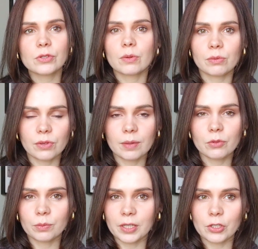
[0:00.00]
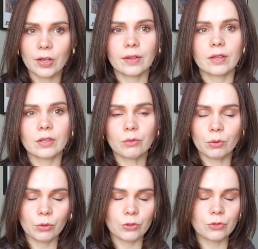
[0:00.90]
subscribe to my channel if you
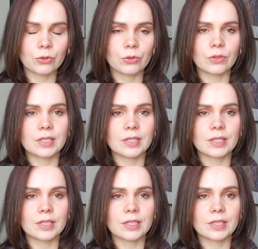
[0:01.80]
want to